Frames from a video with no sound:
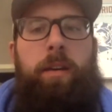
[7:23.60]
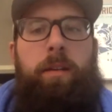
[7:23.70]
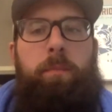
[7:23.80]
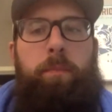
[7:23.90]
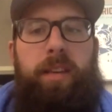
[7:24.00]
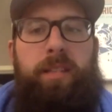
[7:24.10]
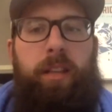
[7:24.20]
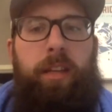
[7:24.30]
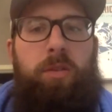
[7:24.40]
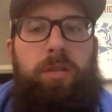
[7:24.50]
Basically
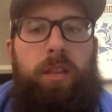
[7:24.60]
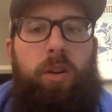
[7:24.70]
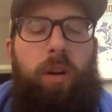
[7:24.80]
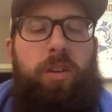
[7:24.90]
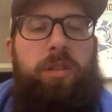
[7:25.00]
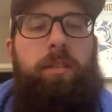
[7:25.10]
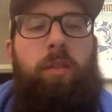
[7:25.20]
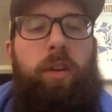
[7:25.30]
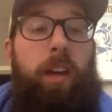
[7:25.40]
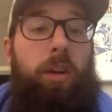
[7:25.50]
using the question of,
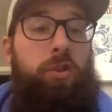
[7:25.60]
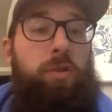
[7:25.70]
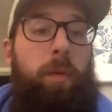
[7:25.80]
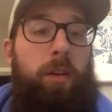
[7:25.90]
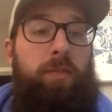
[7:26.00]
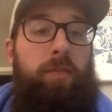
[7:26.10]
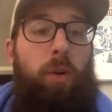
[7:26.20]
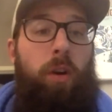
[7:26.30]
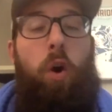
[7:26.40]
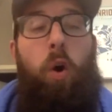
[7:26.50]
okay, could you budget for
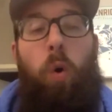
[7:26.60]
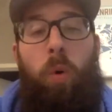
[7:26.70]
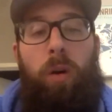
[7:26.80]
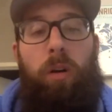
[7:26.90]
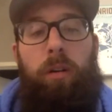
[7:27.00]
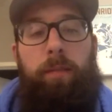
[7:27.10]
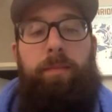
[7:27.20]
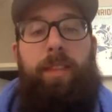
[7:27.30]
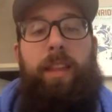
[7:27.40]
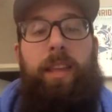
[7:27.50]
it, or
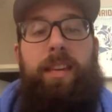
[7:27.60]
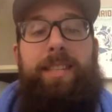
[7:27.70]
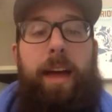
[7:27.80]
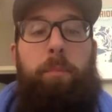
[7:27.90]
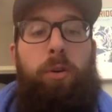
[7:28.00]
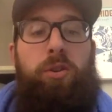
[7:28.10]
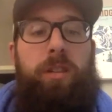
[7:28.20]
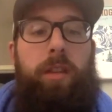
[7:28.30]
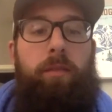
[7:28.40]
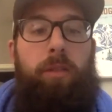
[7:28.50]
is that pushing the
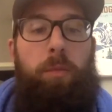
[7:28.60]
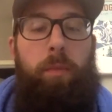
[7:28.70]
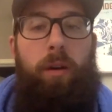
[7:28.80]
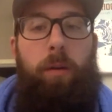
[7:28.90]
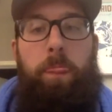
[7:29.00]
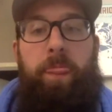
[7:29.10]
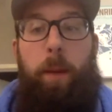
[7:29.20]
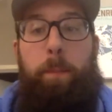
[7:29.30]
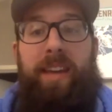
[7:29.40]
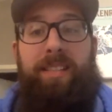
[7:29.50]
envelope at all? That
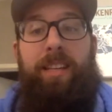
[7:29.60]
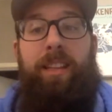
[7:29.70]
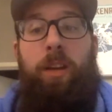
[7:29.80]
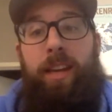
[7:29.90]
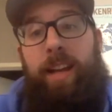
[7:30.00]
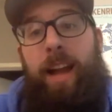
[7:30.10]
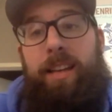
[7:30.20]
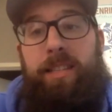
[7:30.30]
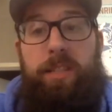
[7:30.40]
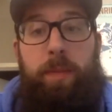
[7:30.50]
basically, guys,
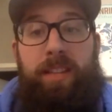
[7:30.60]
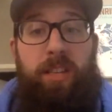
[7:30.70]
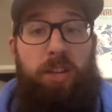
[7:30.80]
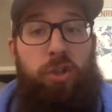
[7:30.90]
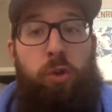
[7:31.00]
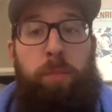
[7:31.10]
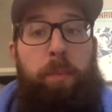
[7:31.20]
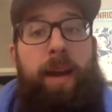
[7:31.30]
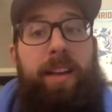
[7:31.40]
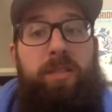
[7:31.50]
is basically a super
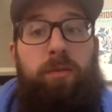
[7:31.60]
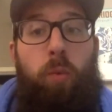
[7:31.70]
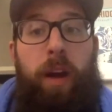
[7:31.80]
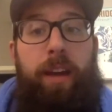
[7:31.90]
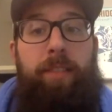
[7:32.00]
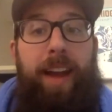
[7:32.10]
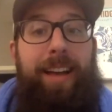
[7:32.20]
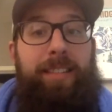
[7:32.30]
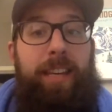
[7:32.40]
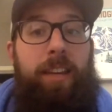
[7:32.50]
passive way of
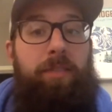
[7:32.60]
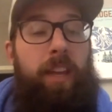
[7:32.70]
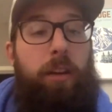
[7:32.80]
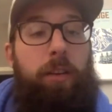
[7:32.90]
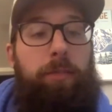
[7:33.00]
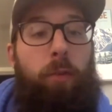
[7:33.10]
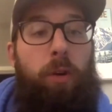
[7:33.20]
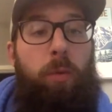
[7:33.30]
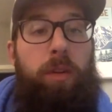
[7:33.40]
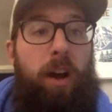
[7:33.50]
asking if they can afford it
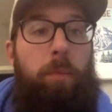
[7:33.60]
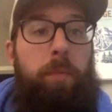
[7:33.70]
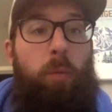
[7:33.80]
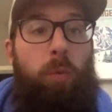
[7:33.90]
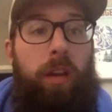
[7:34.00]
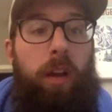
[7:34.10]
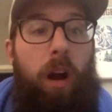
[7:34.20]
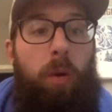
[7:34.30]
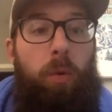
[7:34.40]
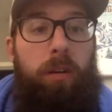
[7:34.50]
without being really awkward,